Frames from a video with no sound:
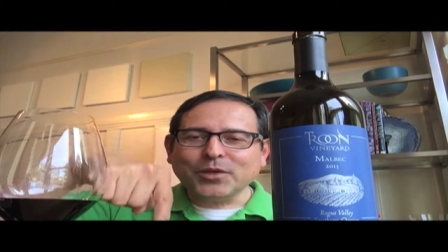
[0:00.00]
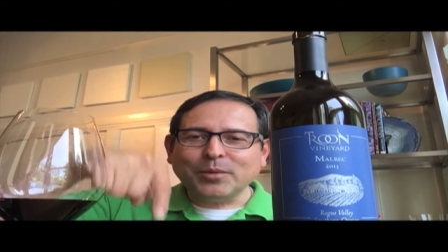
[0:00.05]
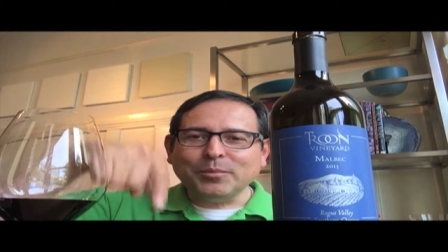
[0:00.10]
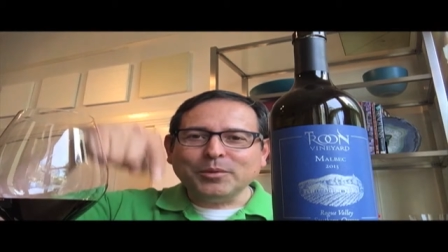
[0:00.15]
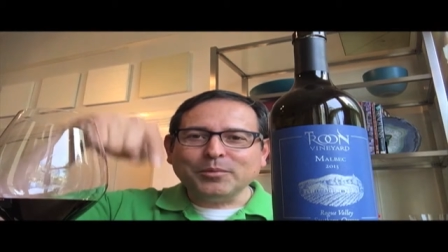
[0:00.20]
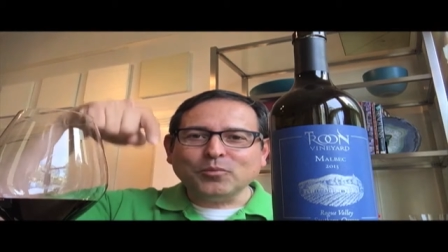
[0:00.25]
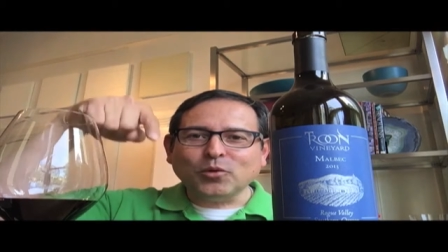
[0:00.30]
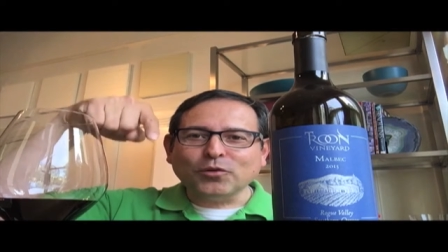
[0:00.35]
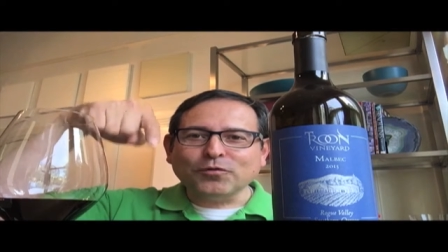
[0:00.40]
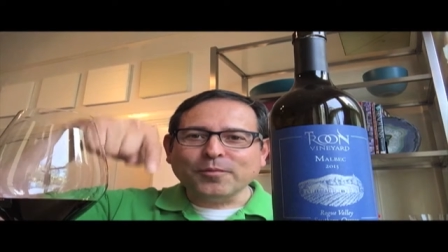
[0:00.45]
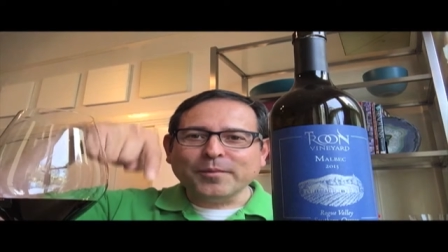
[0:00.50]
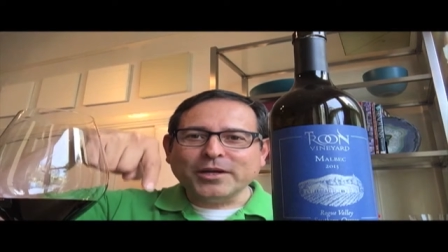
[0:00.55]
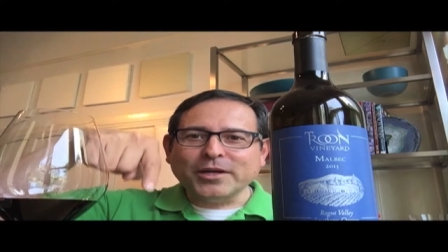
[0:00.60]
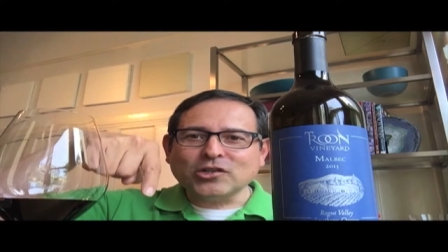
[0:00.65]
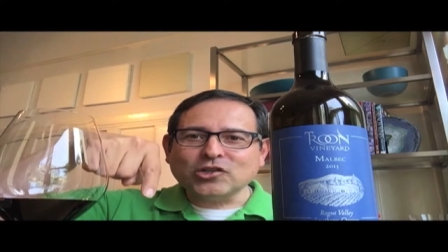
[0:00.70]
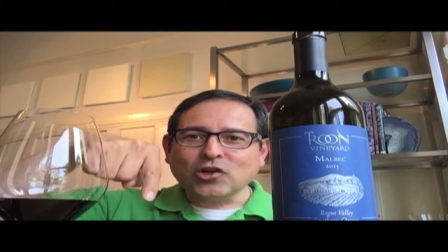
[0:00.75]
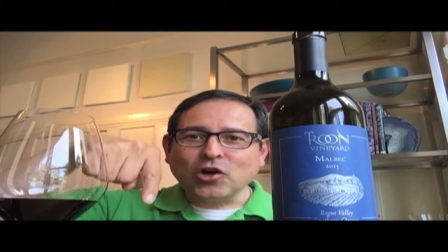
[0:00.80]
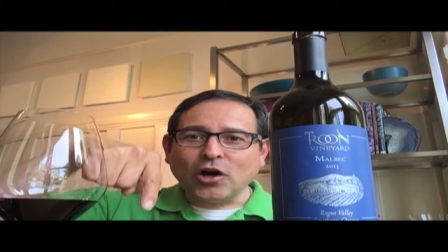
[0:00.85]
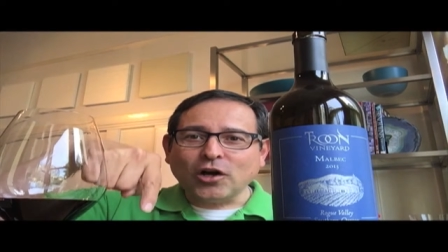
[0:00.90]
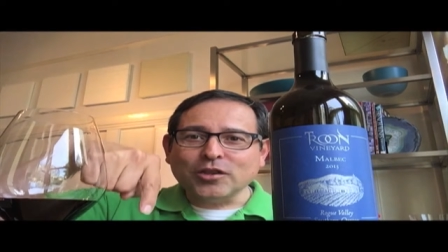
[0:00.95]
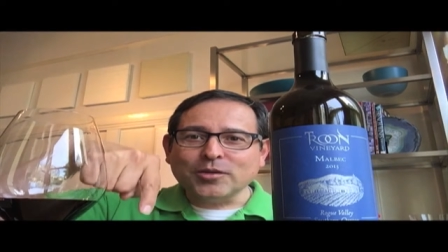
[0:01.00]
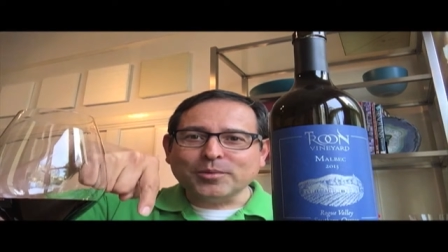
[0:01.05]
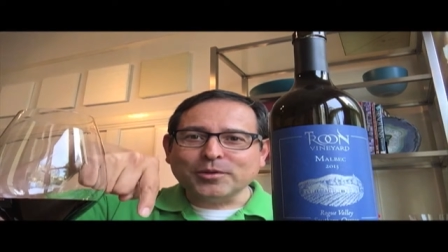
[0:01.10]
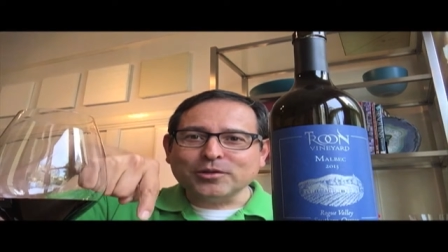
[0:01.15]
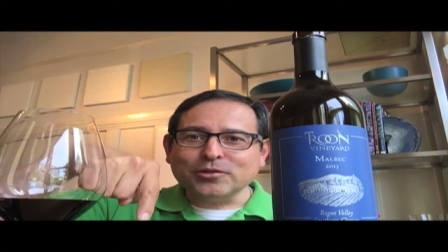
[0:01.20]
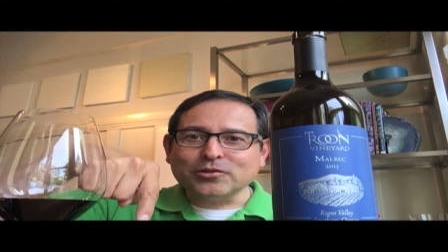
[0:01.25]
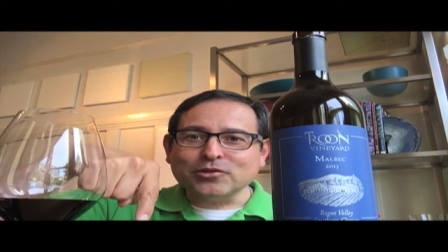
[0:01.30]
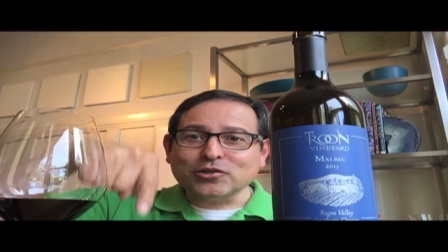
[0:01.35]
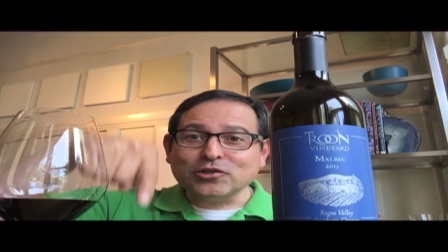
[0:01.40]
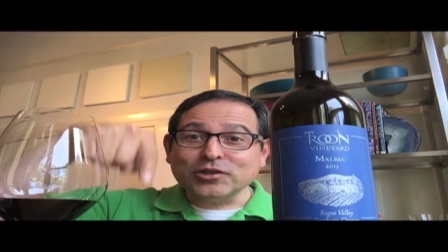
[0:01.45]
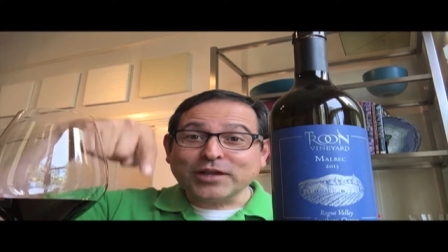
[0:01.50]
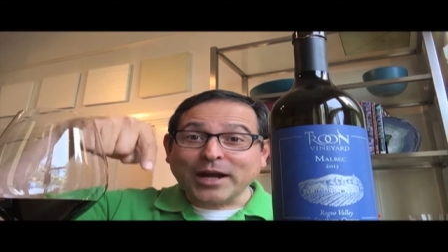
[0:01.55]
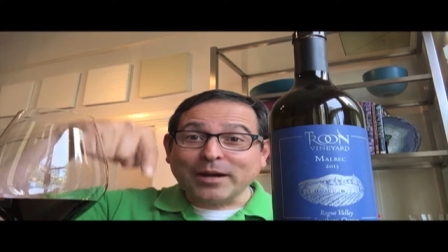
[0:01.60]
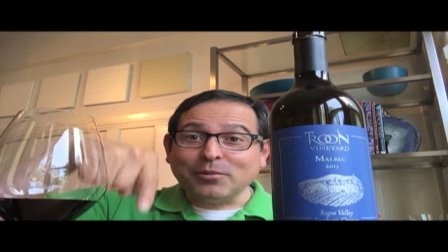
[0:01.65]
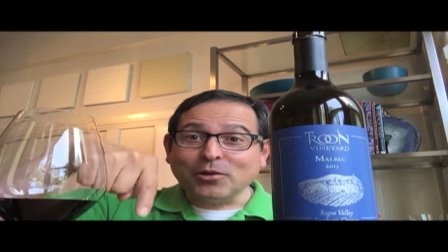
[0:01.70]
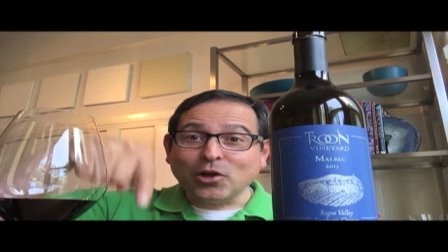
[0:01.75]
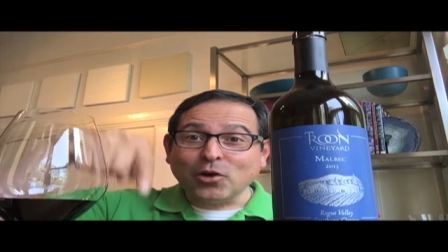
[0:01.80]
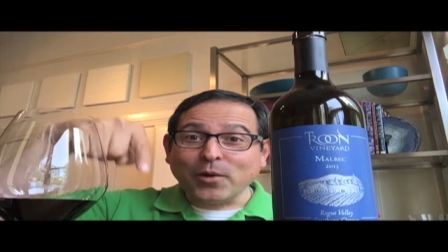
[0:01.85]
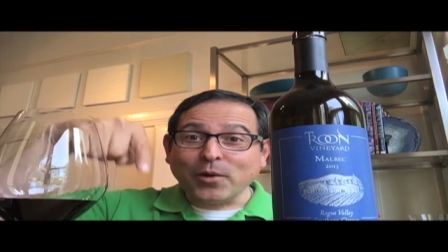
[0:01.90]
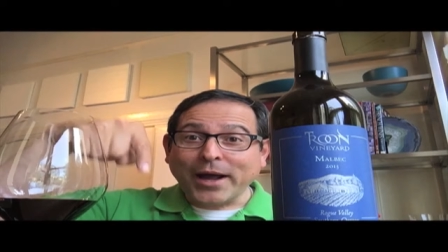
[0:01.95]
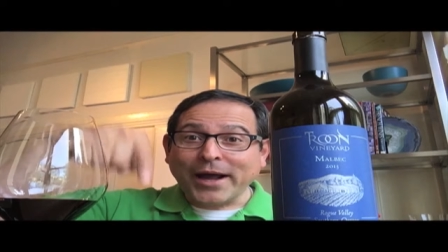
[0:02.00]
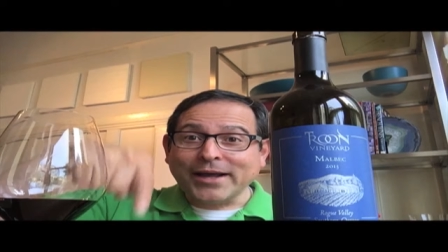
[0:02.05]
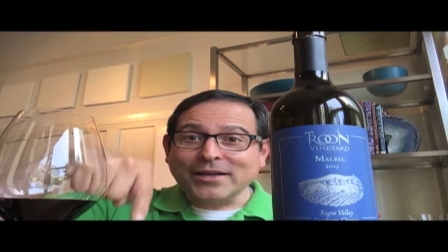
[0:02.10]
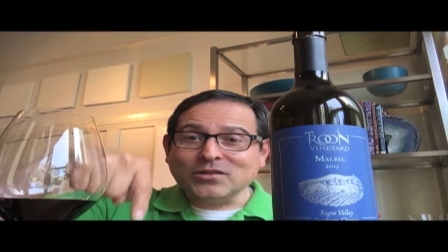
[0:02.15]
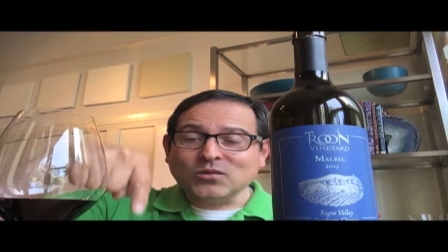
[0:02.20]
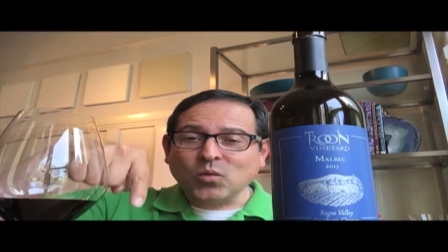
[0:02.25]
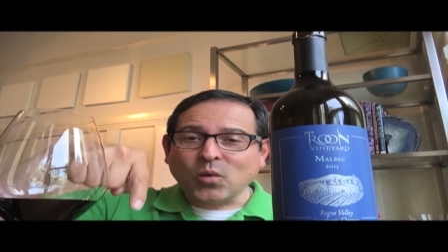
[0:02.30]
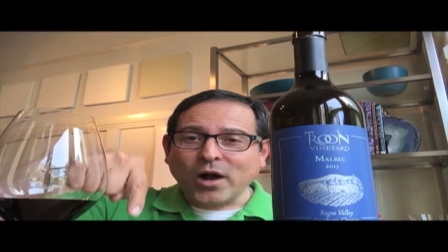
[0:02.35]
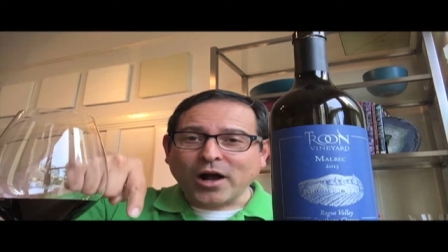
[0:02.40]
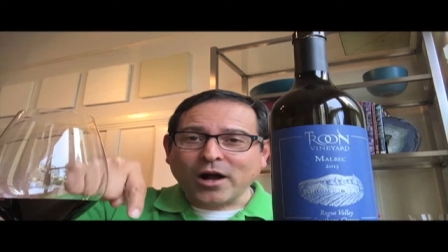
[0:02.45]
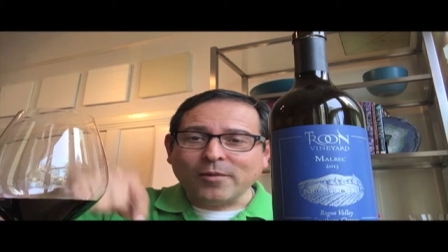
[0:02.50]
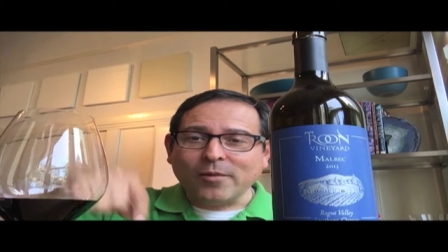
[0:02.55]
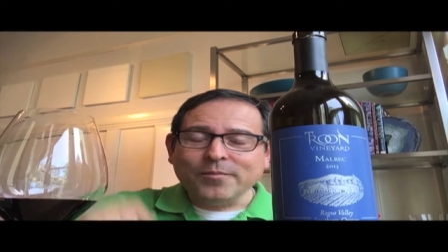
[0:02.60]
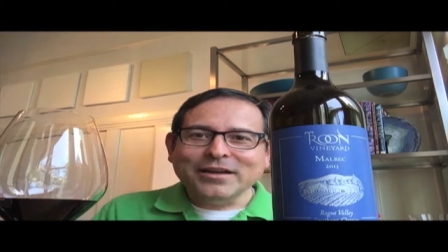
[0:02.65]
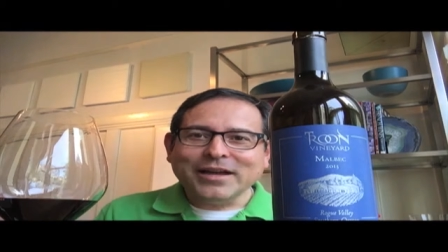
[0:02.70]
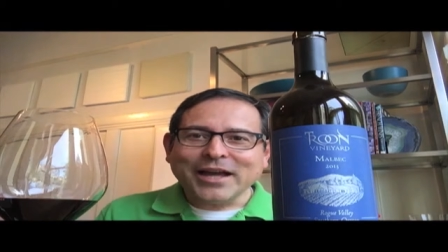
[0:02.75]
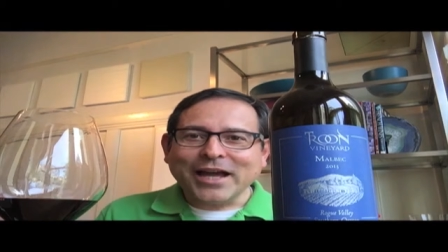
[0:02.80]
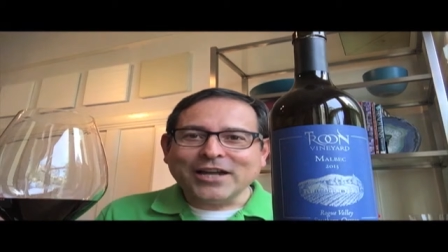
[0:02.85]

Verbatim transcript: I'll put more information on the producer down below as well.